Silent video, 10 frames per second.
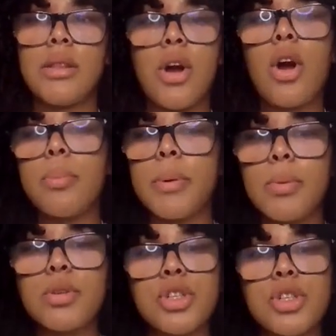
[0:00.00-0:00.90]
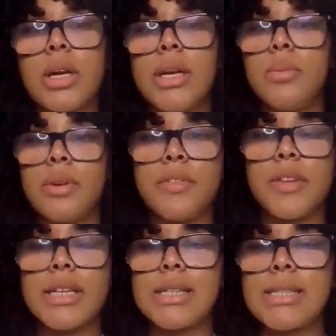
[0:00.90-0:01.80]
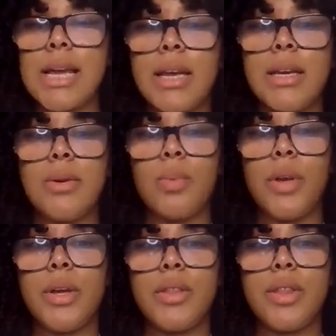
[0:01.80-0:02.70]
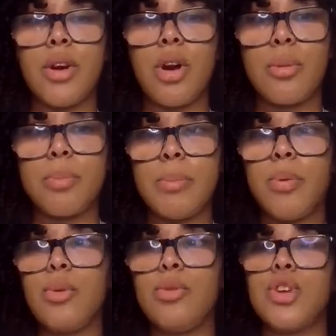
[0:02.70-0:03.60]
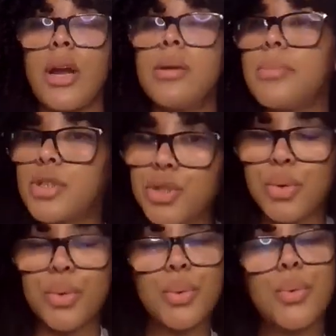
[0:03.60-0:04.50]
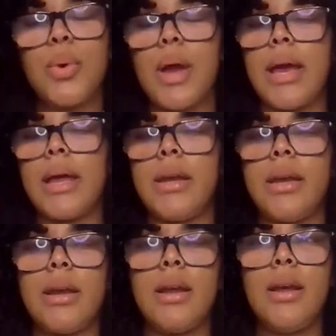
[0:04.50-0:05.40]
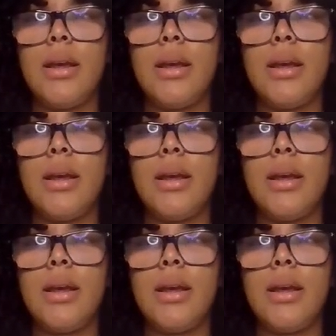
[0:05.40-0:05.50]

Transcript: there are people struggling with this and there are people trying to push through and,